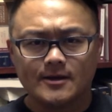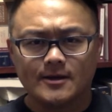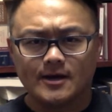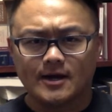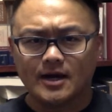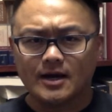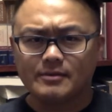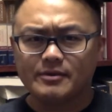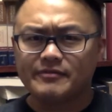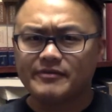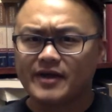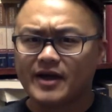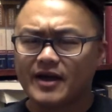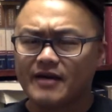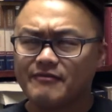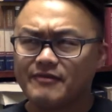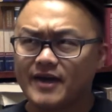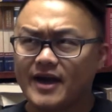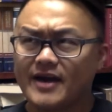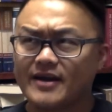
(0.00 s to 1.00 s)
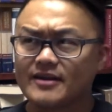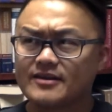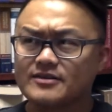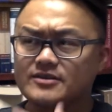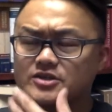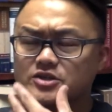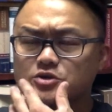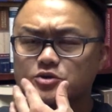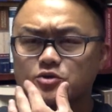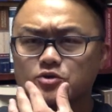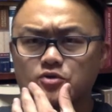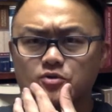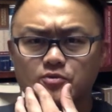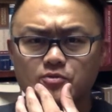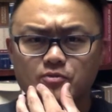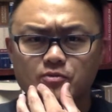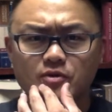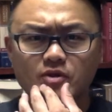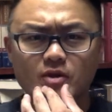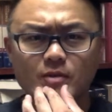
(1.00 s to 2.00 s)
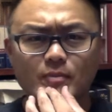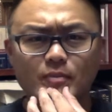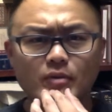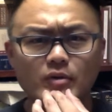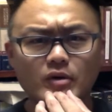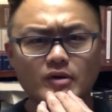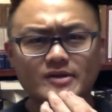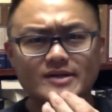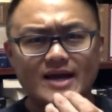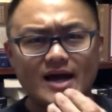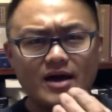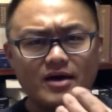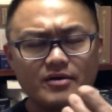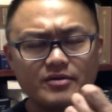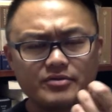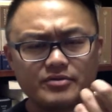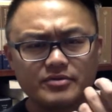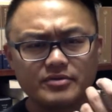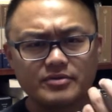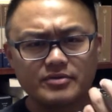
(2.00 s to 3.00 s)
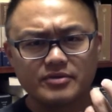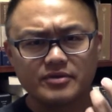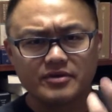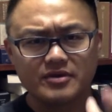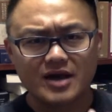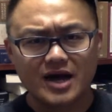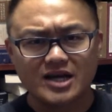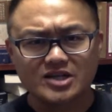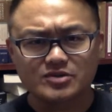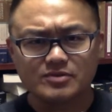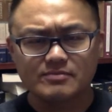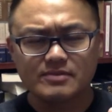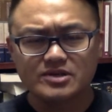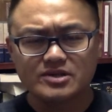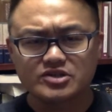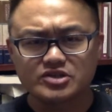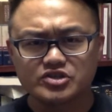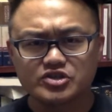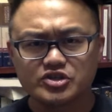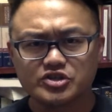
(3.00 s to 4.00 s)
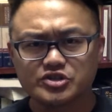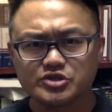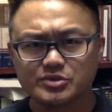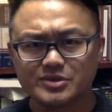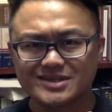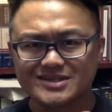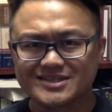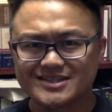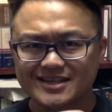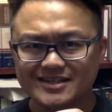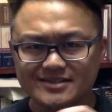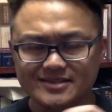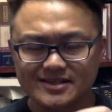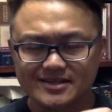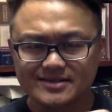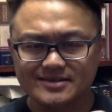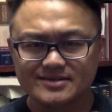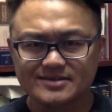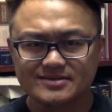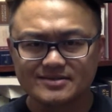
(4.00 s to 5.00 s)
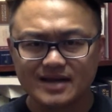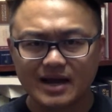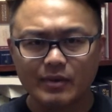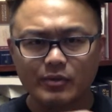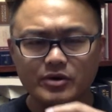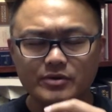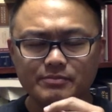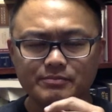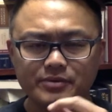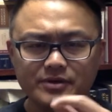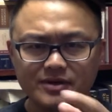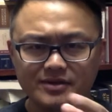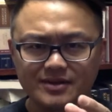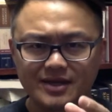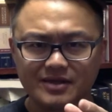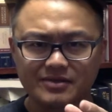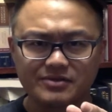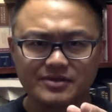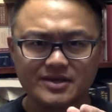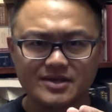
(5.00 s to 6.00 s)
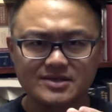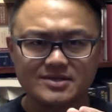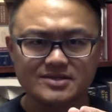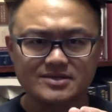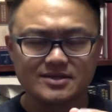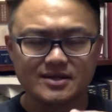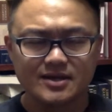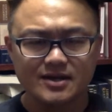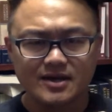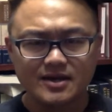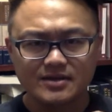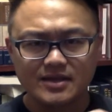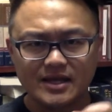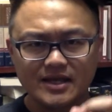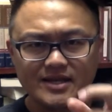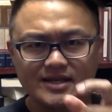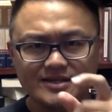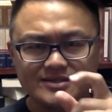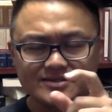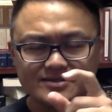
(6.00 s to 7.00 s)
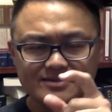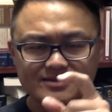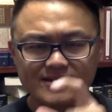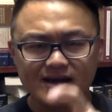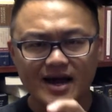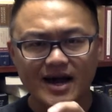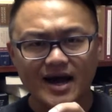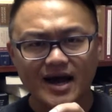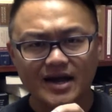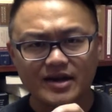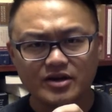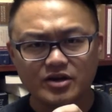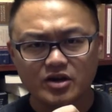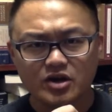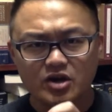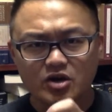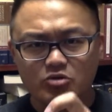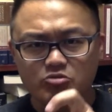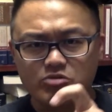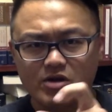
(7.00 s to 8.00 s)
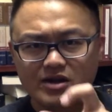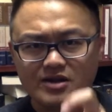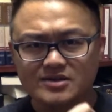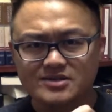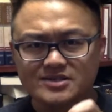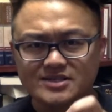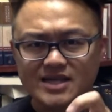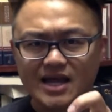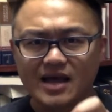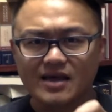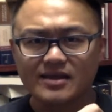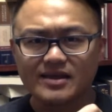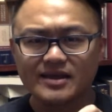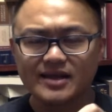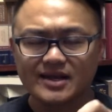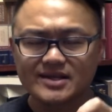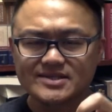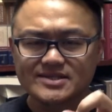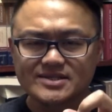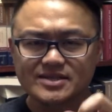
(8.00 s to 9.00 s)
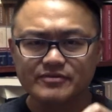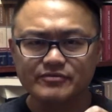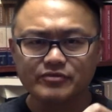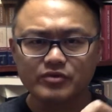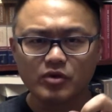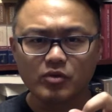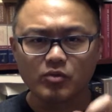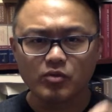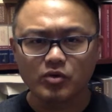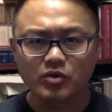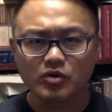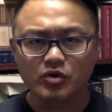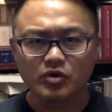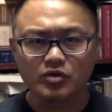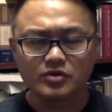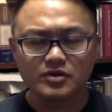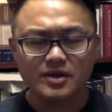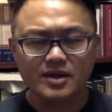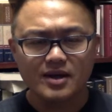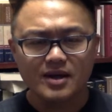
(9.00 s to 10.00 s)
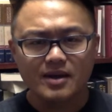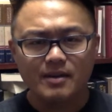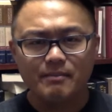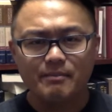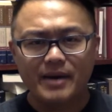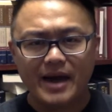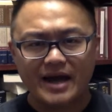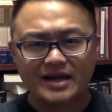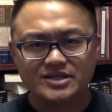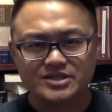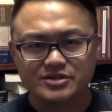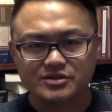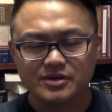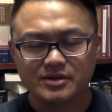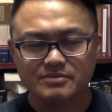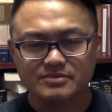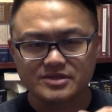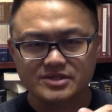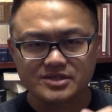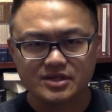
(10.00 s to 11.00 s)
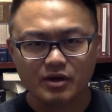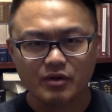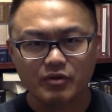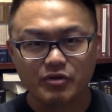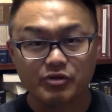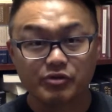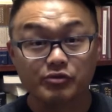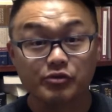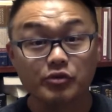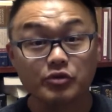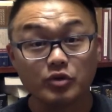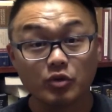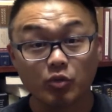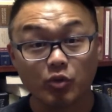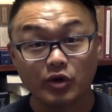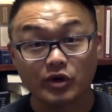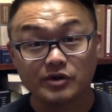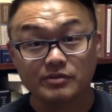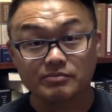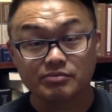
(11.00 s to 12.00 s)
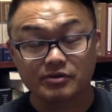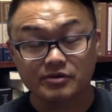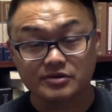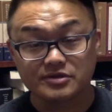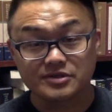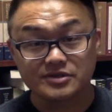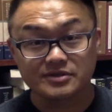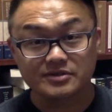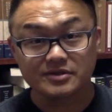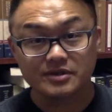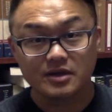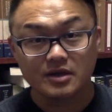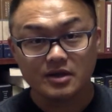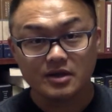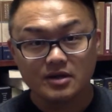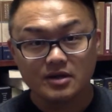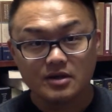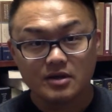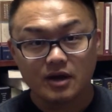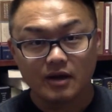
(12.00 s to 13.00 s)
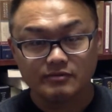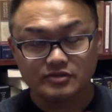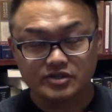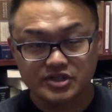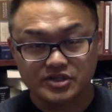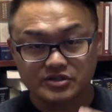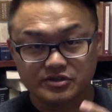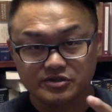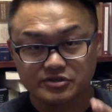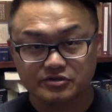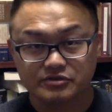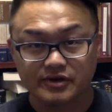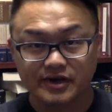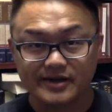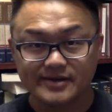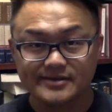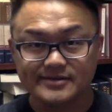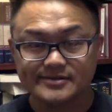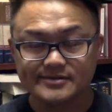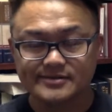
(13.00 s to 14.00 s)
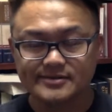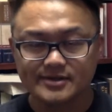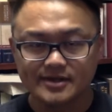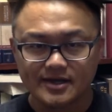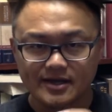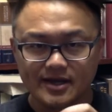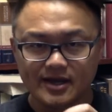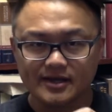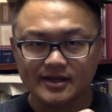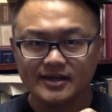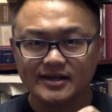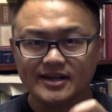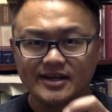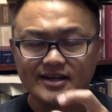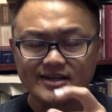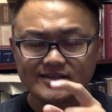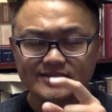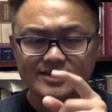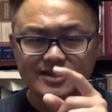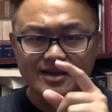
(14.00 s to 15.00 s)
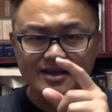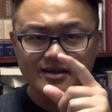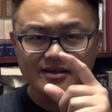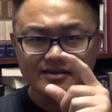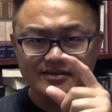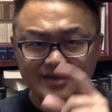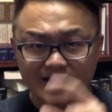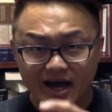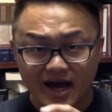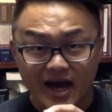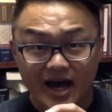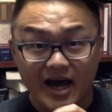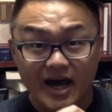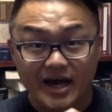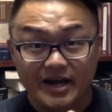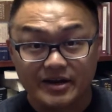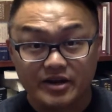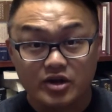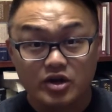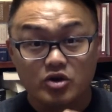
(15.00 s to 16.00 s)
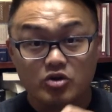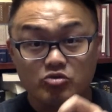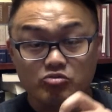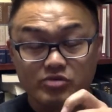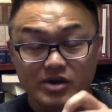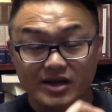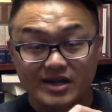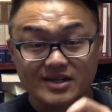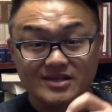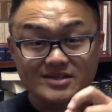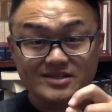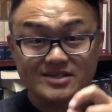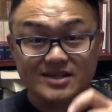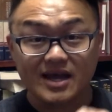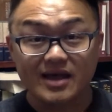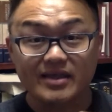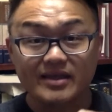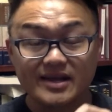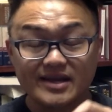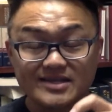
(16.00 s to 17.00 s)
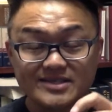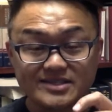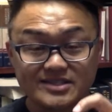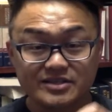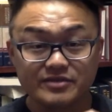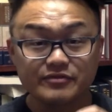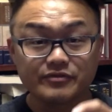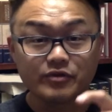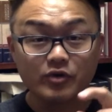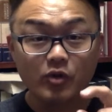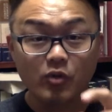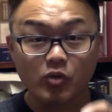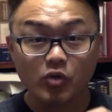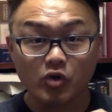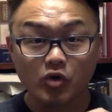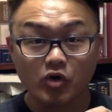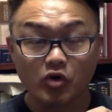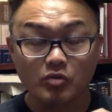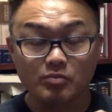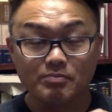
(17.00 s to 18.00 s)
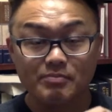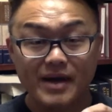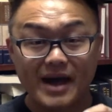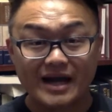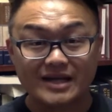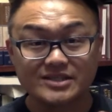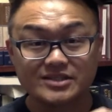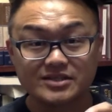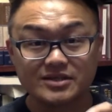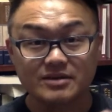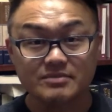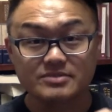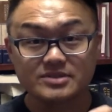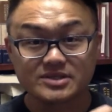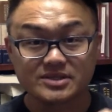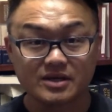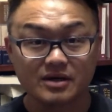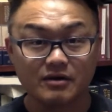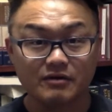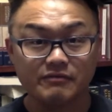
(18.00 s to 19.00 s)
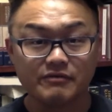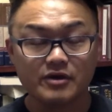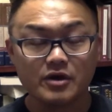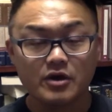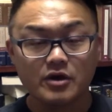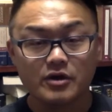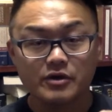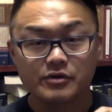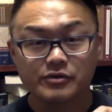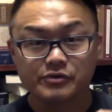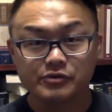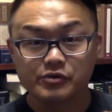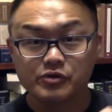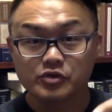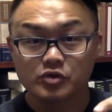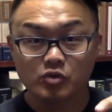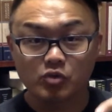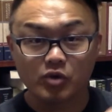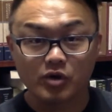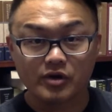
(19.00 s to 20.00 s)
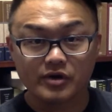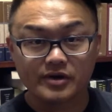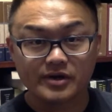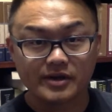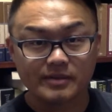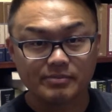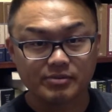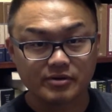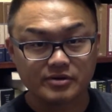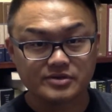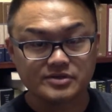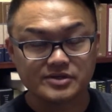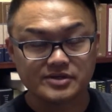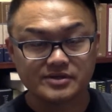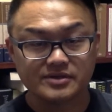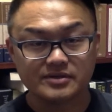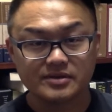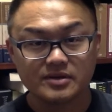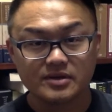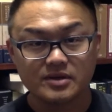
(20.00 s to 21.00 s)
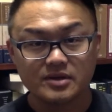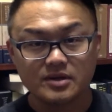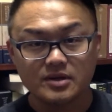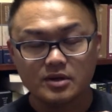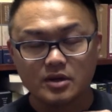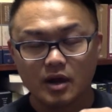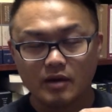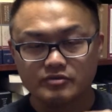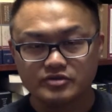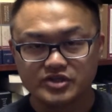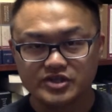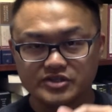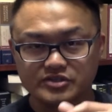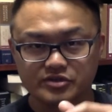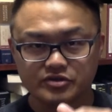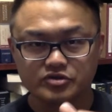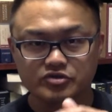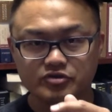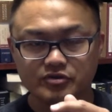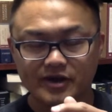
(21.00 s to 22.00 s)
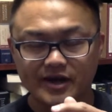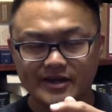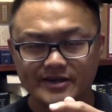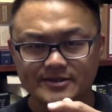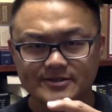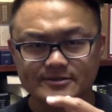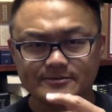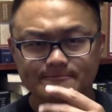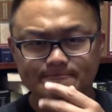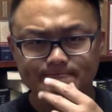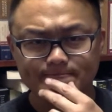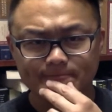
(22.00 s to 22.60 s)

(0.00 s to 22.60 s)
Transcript: Um, if I, if I had a, to really boil down the gospel message into a sentence, I would put it like this: that it is God reconciling a sinful world back to Himself through the work and person of Jesus Christ. Again, it is God reconciling a sinful world back to himself through the work and person of Jesus Christ.